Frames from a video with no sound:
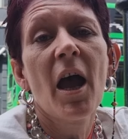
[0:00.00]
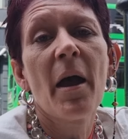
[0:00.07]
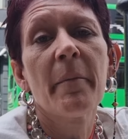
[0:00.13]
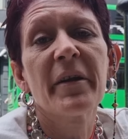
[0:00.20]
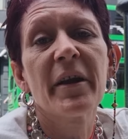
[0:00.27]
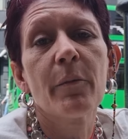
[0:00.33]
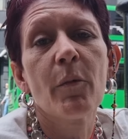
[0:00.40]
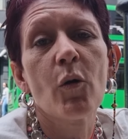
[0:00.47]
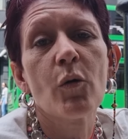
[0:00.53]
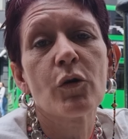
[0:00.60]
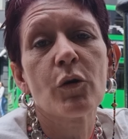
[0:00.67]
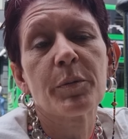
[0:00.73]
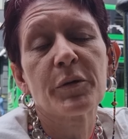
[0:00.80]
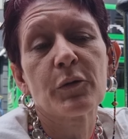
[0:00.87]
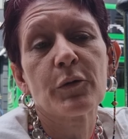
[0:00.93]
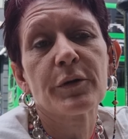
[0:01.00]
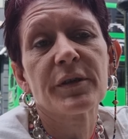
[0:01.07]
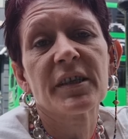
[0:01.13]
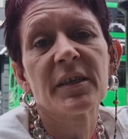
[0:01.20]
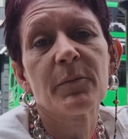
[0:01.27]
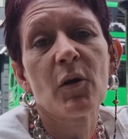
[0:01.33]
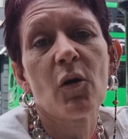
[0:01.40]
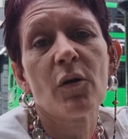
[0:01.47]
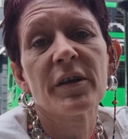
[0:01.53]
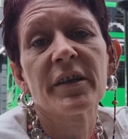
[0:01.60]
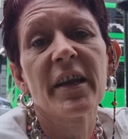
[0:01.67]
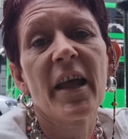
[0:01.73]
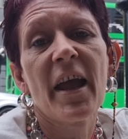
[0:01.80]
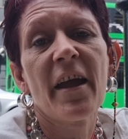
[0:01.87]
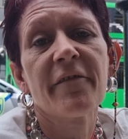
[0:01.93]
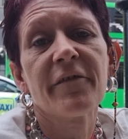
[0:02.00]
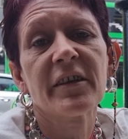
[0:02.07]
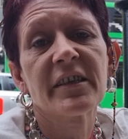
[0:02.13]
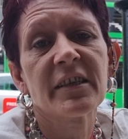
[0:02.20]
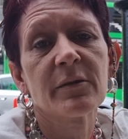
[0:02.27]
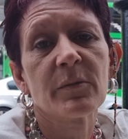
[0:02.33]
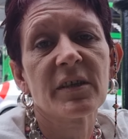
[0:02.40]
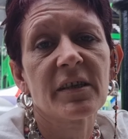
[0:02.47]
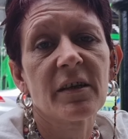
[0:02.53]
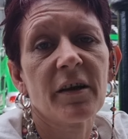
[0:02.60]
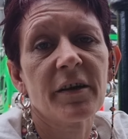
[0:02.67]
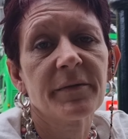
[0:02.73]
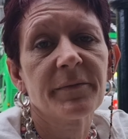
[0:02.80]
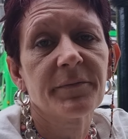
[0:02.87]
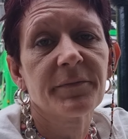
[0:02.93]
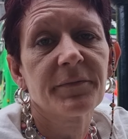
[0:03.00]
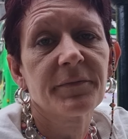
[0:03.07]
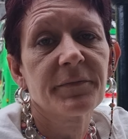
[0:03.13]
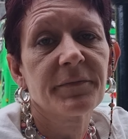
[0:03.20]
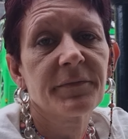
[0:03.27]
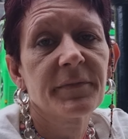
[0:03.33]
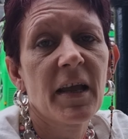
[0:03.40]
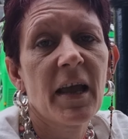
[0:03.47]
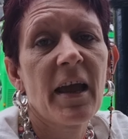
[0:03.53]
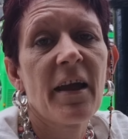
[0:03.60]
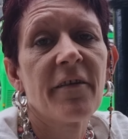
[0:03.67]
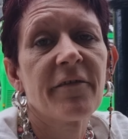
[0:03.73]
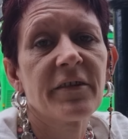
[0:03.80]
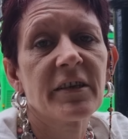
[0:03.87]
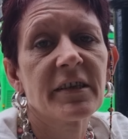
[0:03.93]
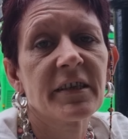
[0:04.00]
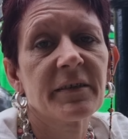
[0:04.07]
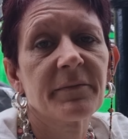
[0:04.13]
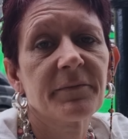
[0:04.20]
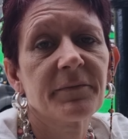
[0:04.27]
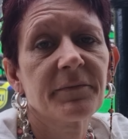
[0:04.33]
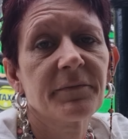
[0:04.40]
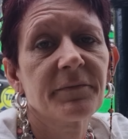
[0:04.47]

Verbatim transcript: And when I woke up towards the morning, everything was gone. Right. Everything. This is